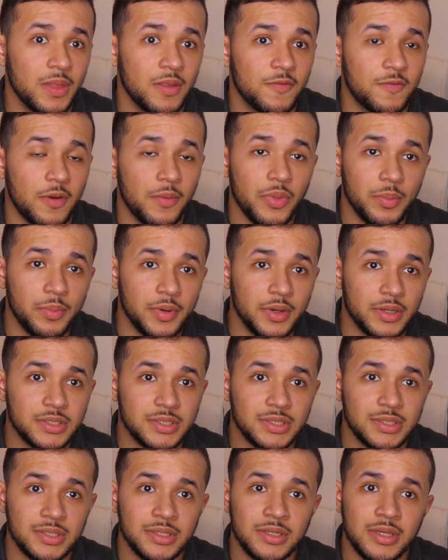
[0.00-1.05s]
from the
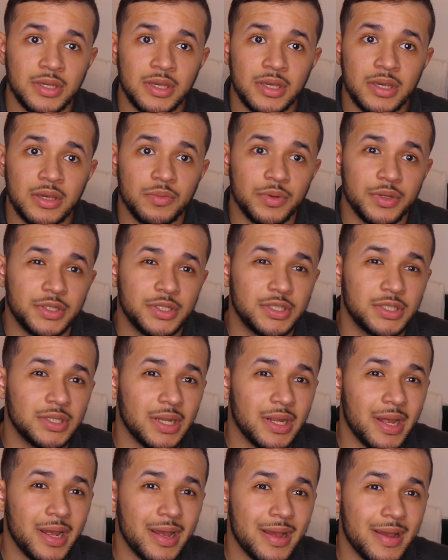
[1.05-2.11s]
books, which
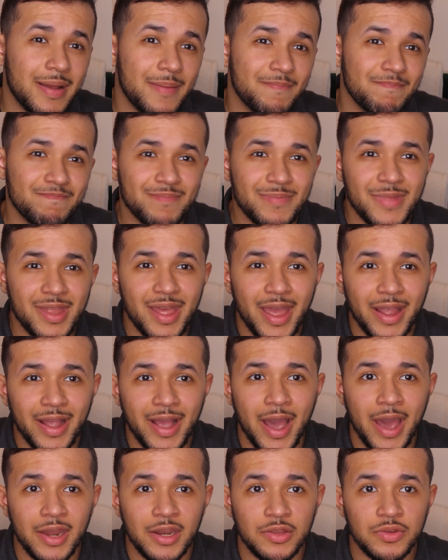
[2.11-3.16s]
I
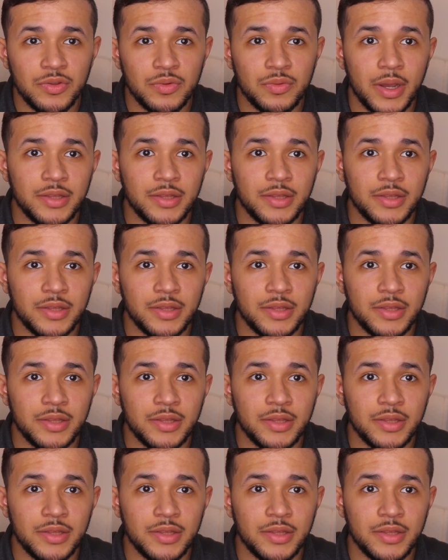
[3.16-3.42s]
kind of do.